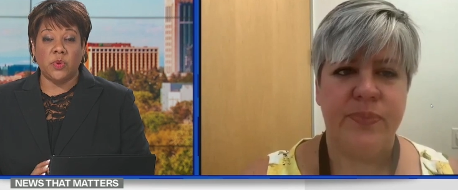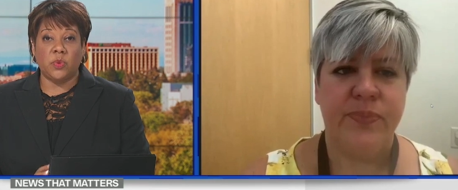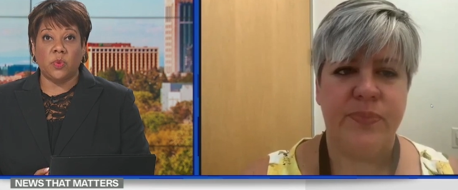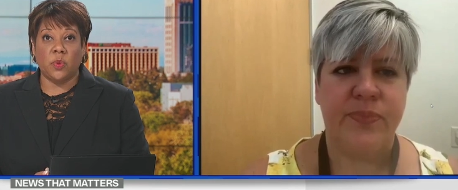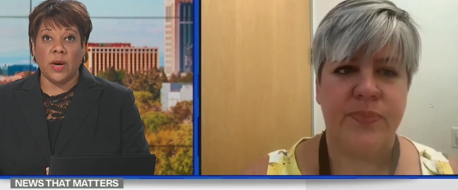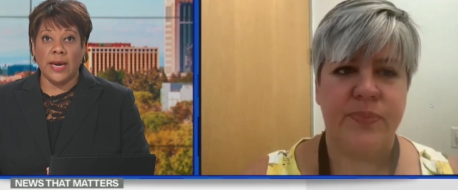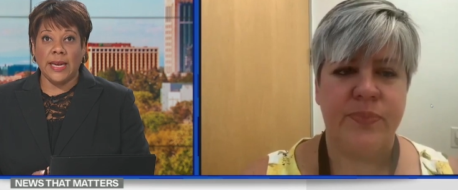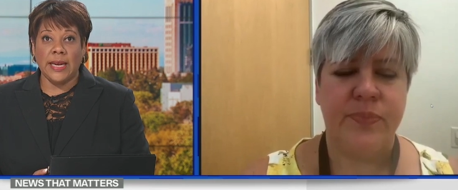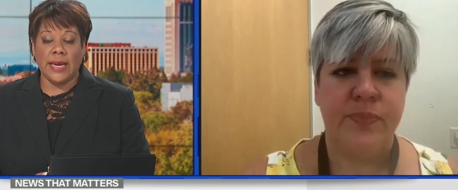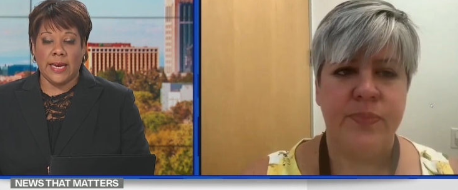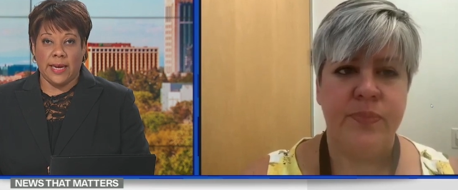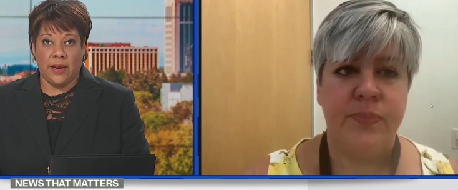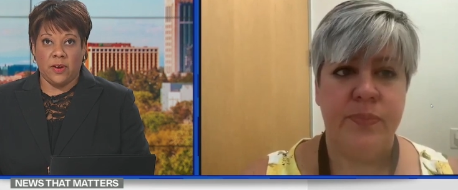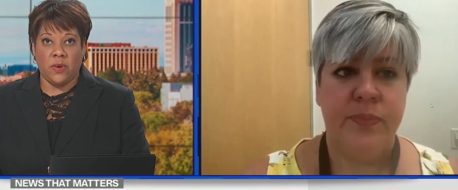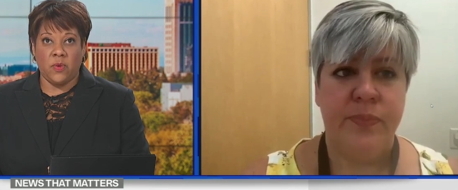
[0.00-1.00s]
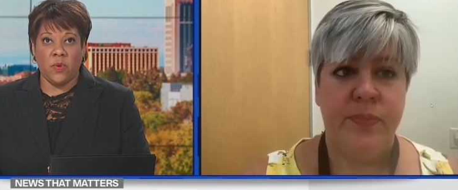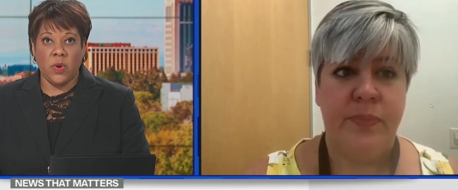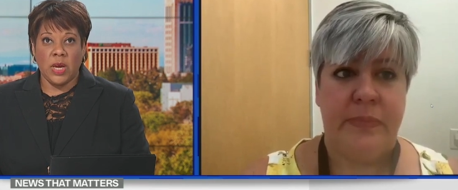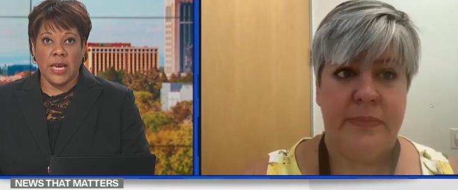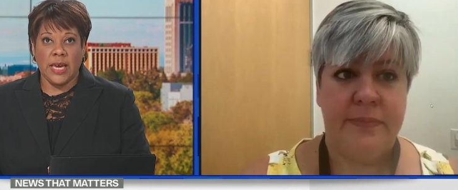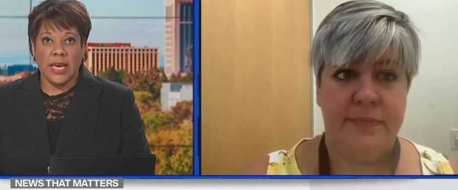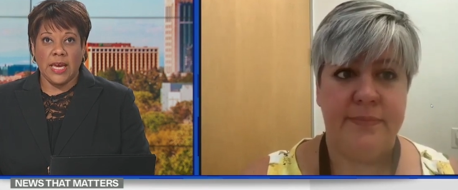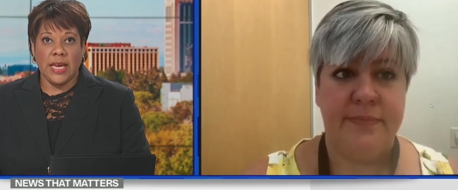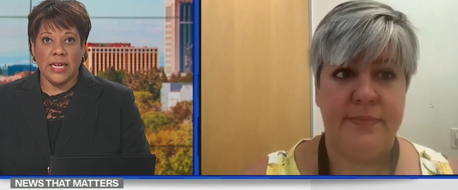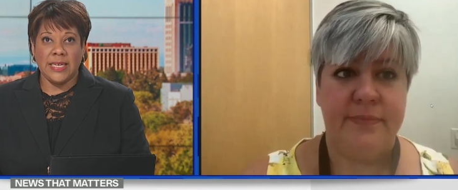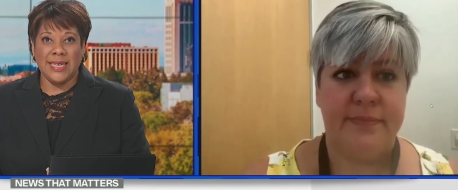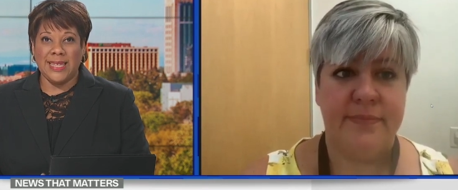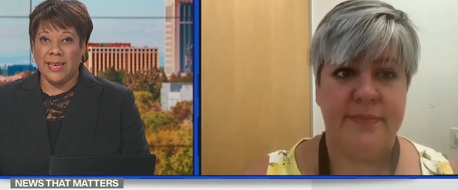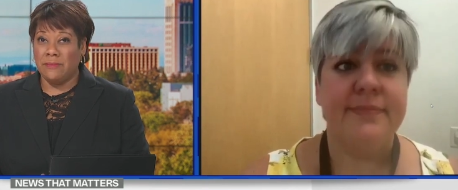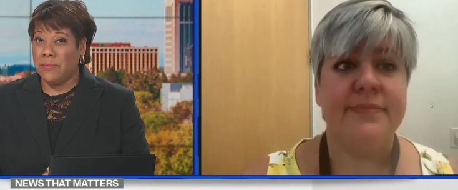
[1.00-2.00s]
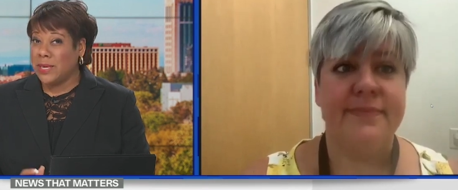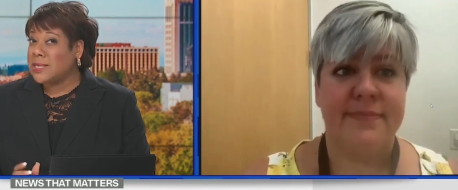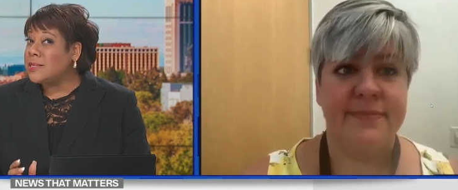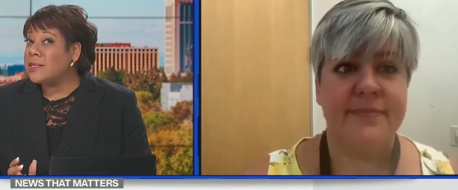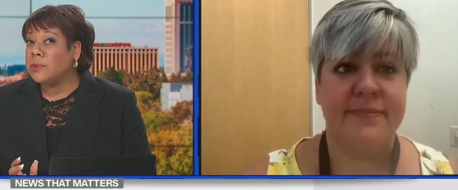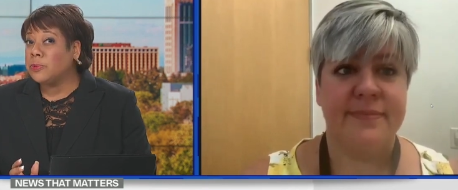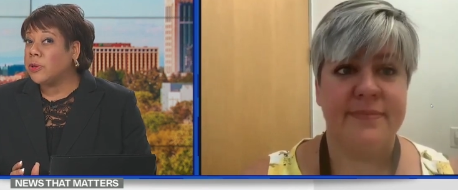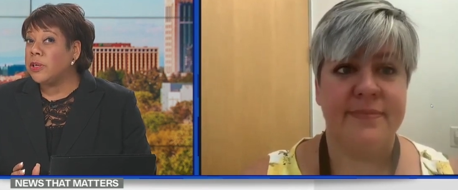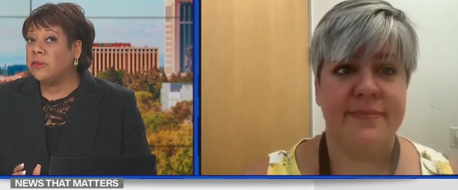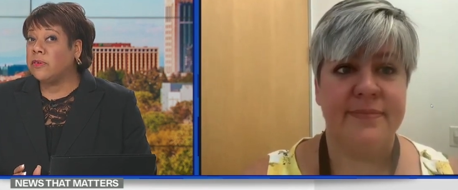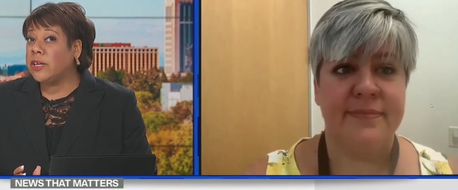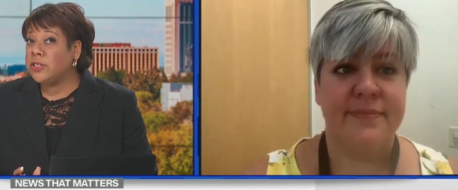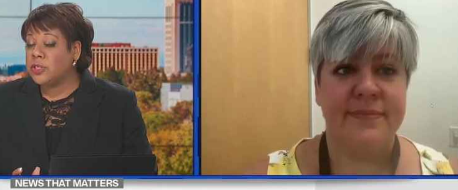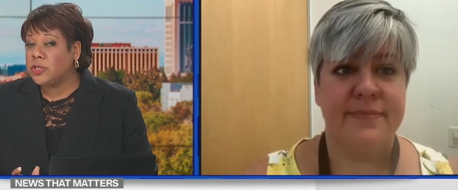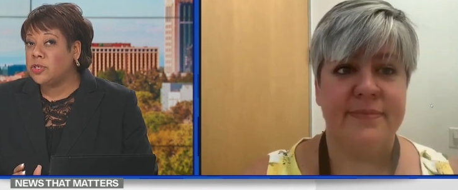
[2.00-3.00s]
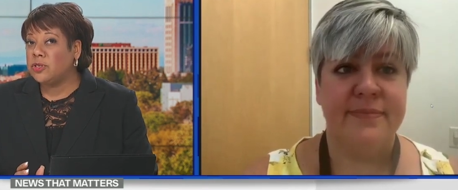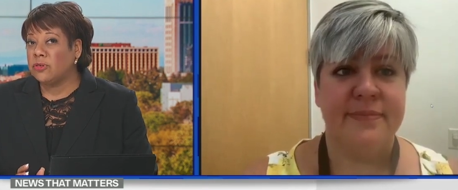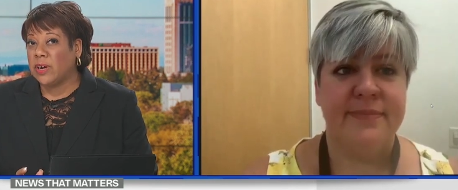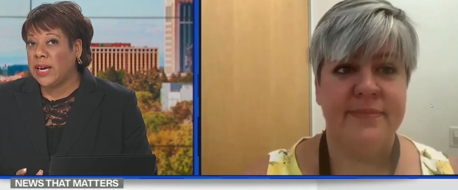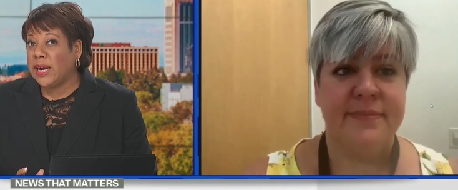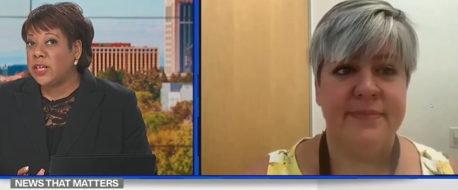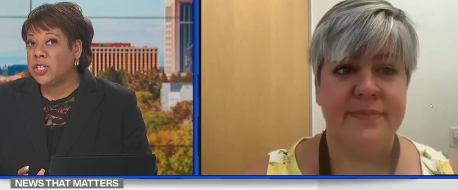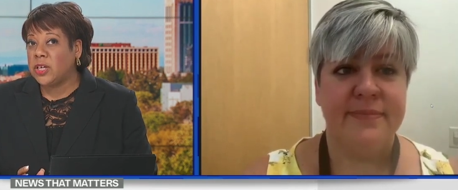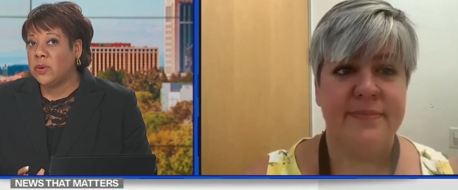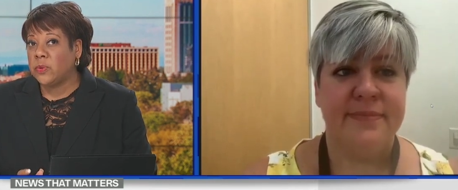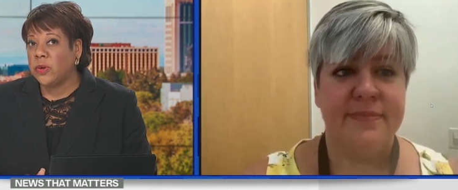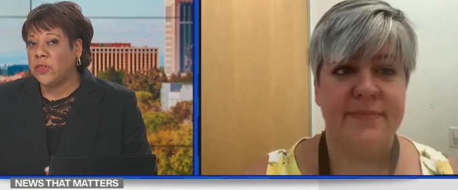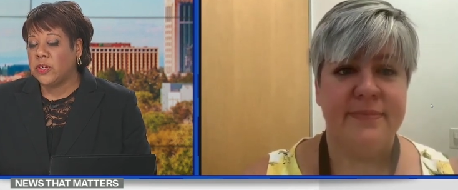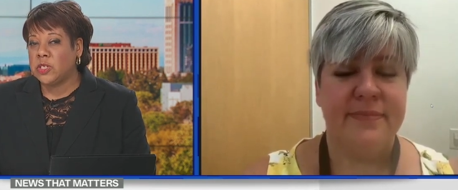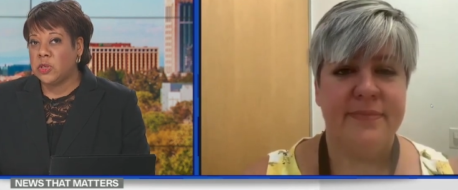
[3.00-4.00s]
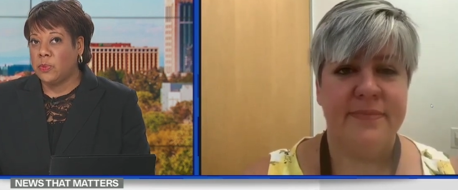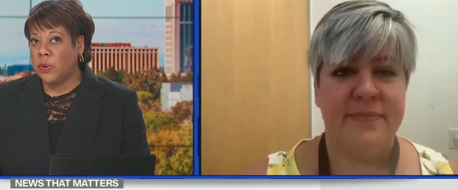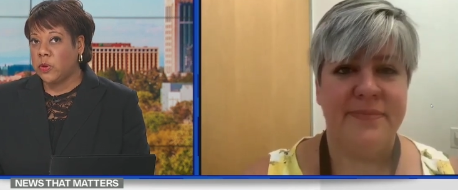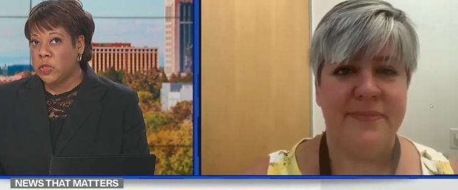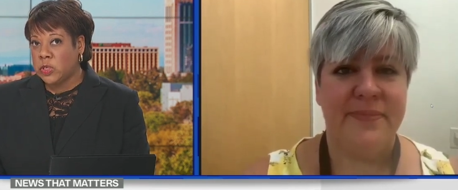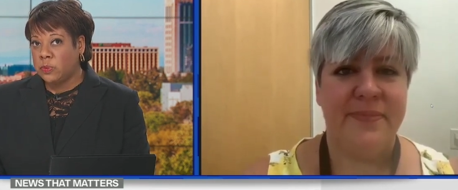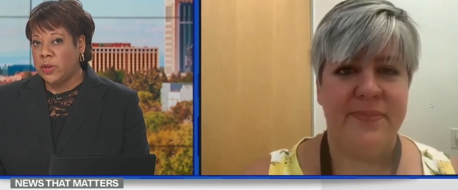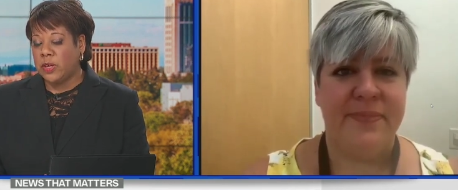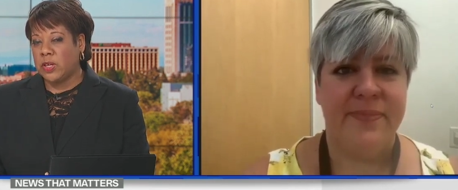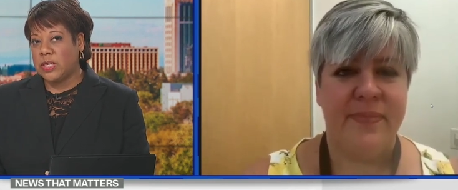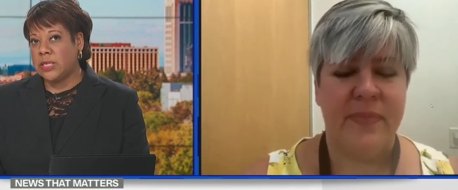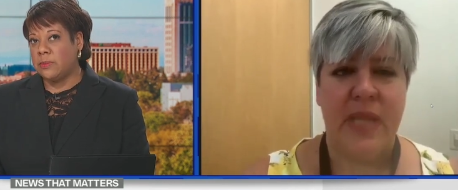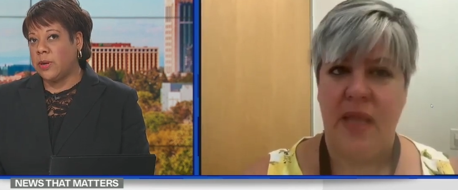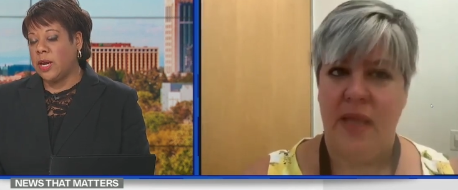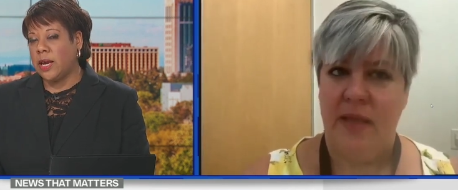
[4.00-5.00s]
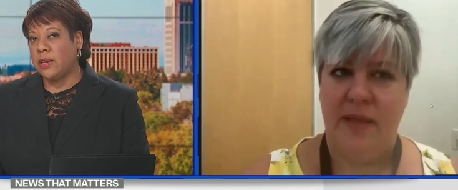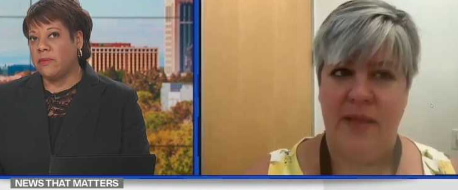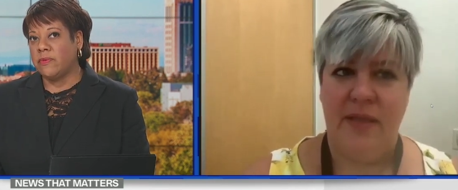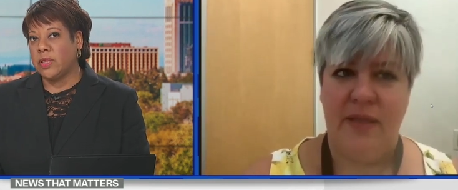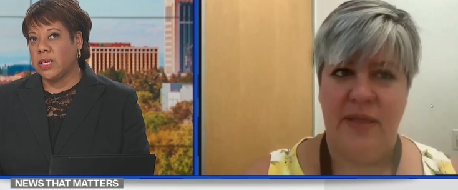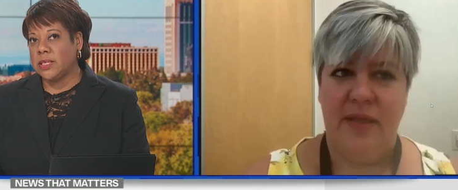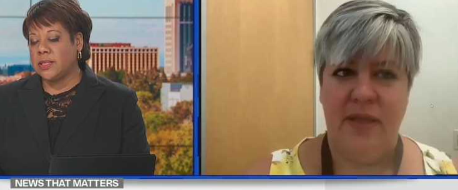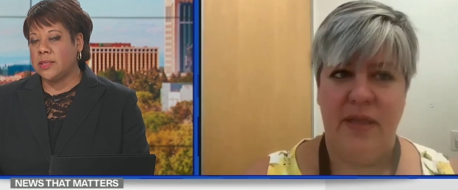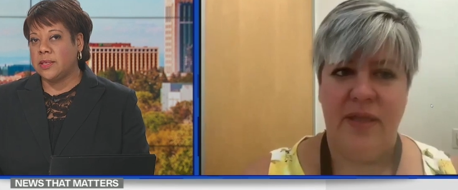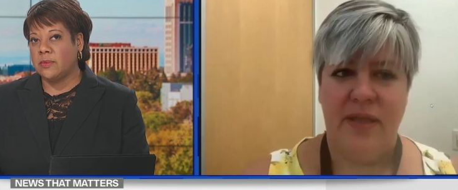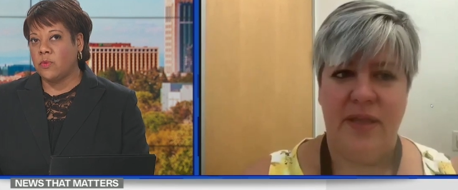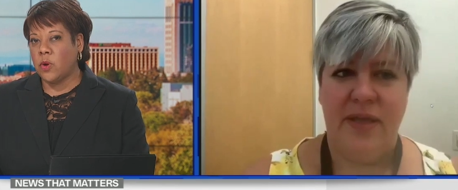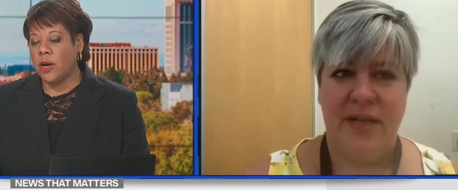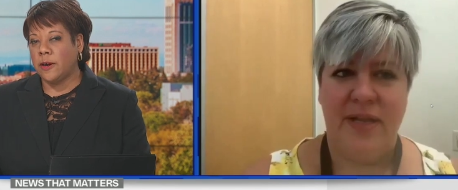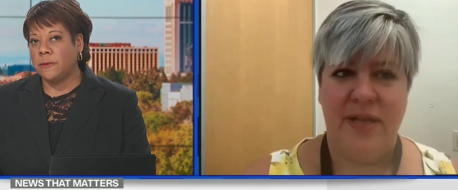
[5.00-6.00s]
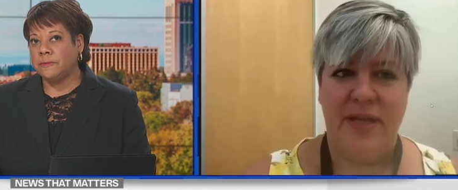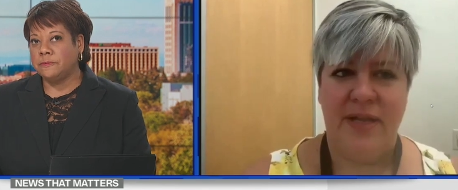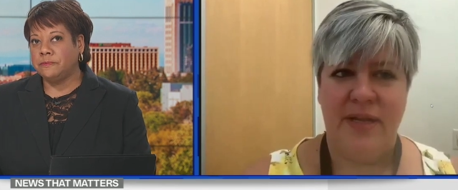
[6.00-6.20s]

Speaker 1: right now, did they miss the pre-registration? Were they supposed to be on some kind of list somewhere?